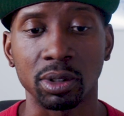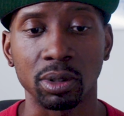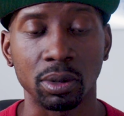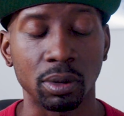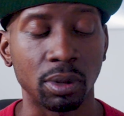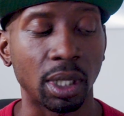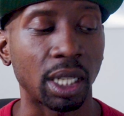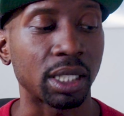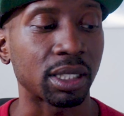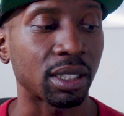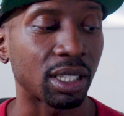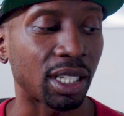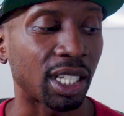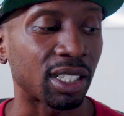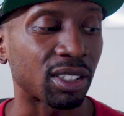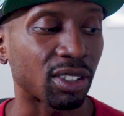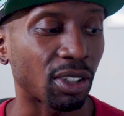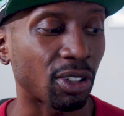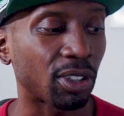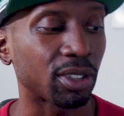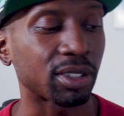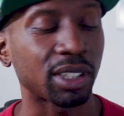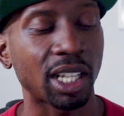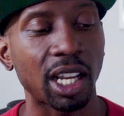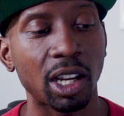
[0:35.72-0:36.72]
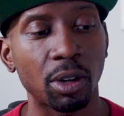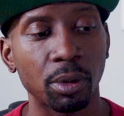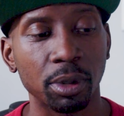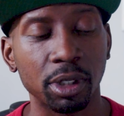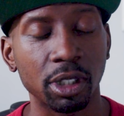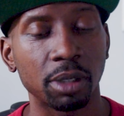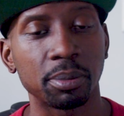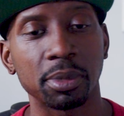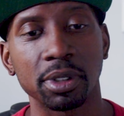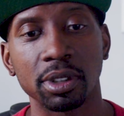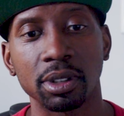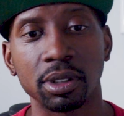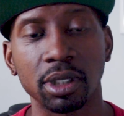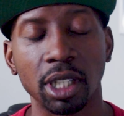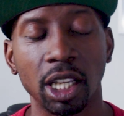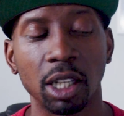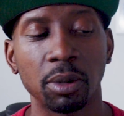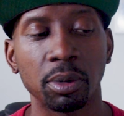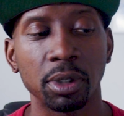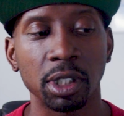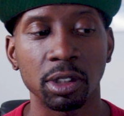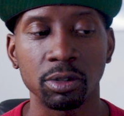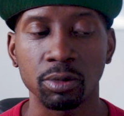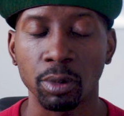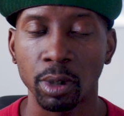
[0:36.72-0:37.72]
to after that third time we come to the
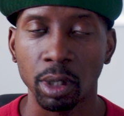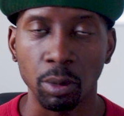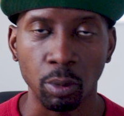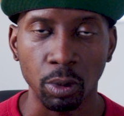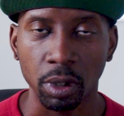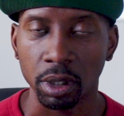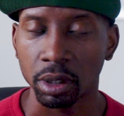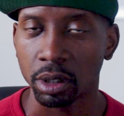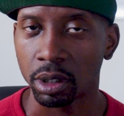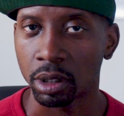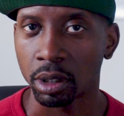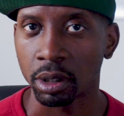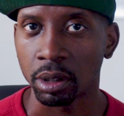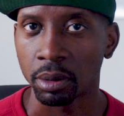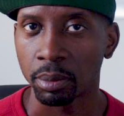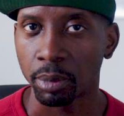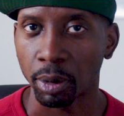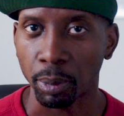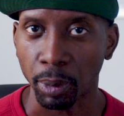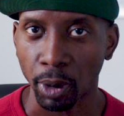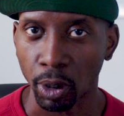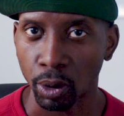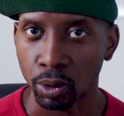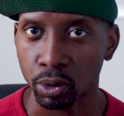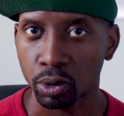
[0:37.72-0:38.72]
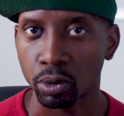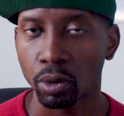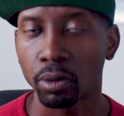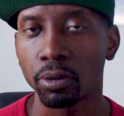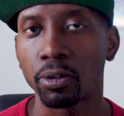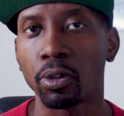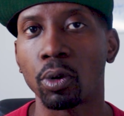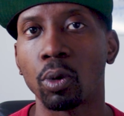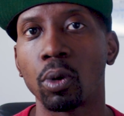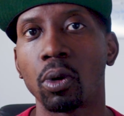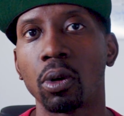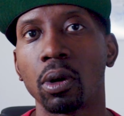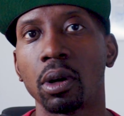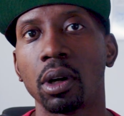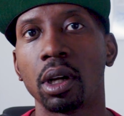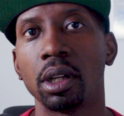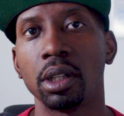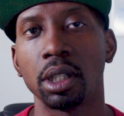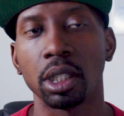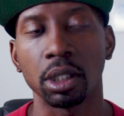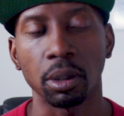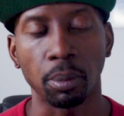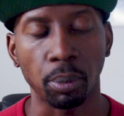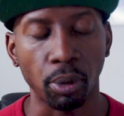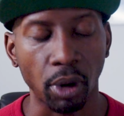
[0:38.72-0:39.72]
table, he's wanting a proposal for
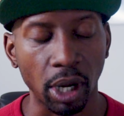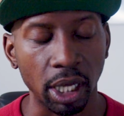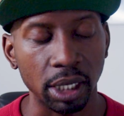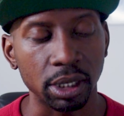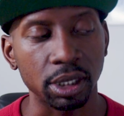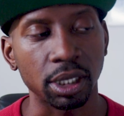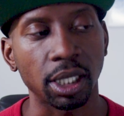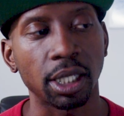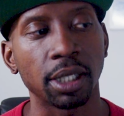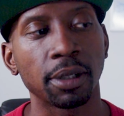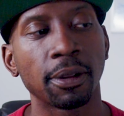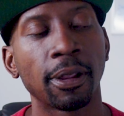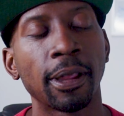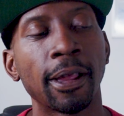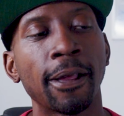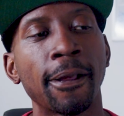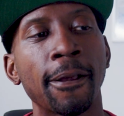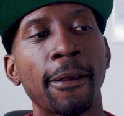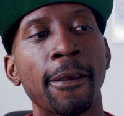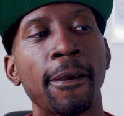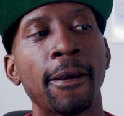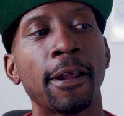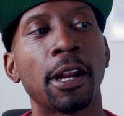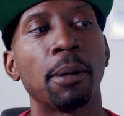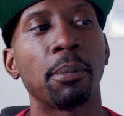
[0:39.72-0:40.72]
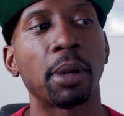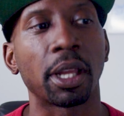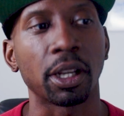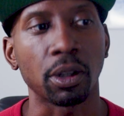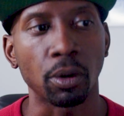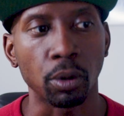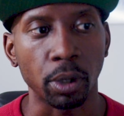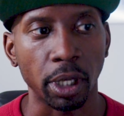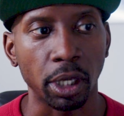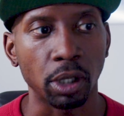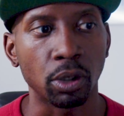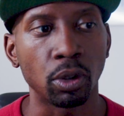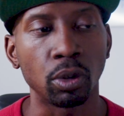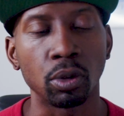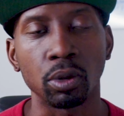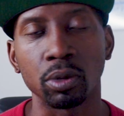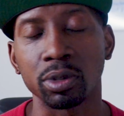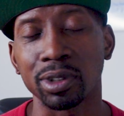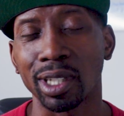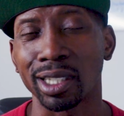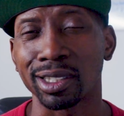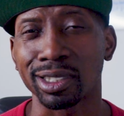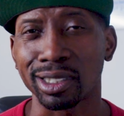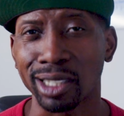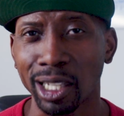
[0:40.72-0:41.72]
another project. I'm like, okay, cool.
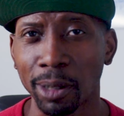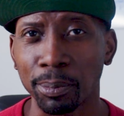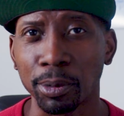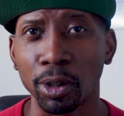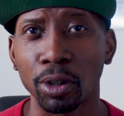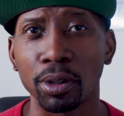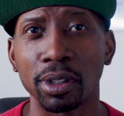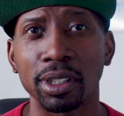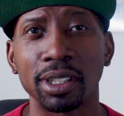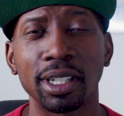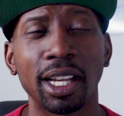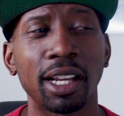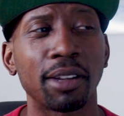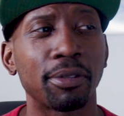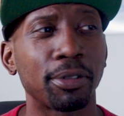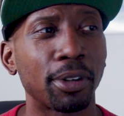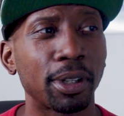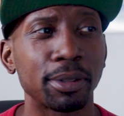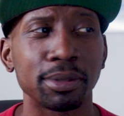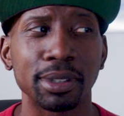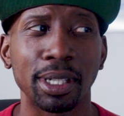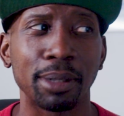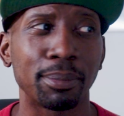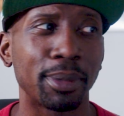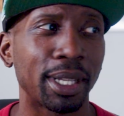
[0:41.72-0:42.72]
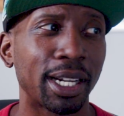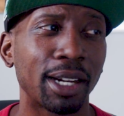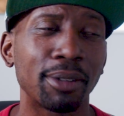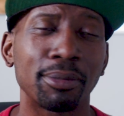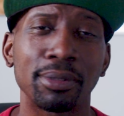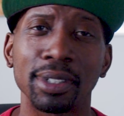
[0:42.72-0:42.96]
So I slept on the knife. I was like, man, I